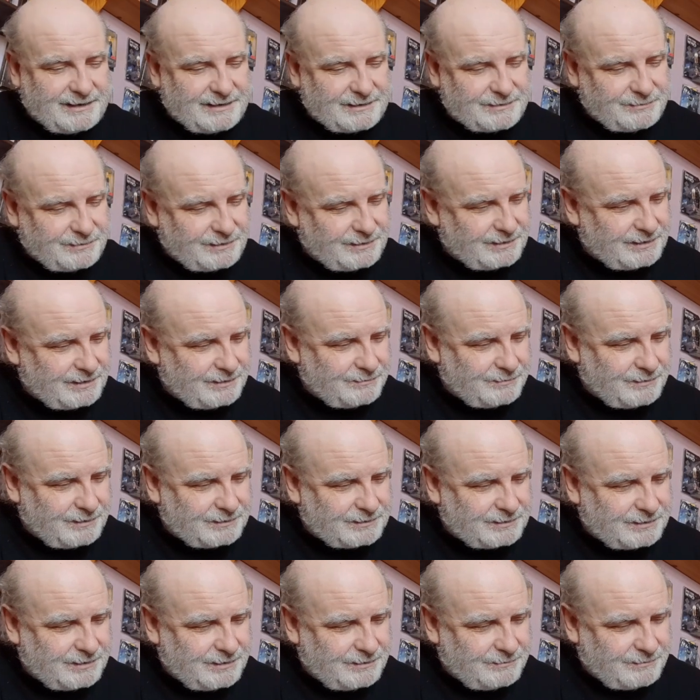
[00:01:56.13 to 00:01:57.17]
That's what you
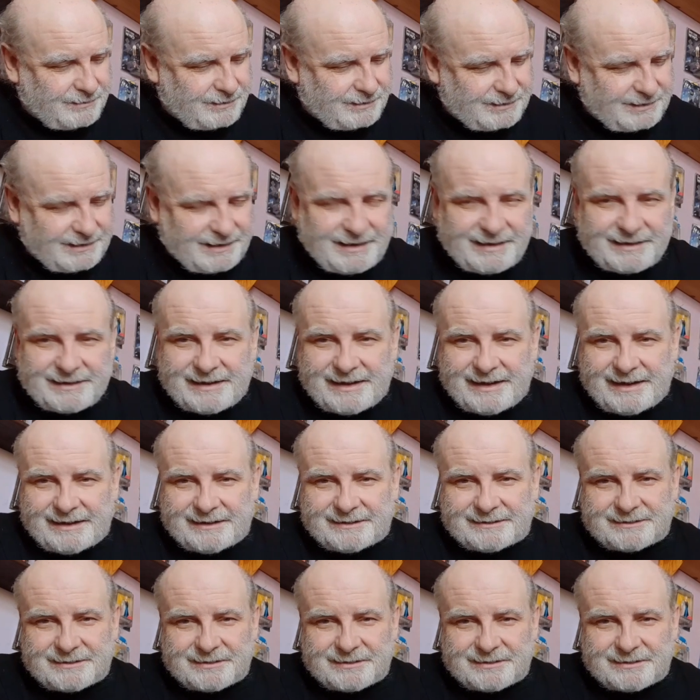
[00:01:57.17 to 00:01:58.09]
want to know. What did I get?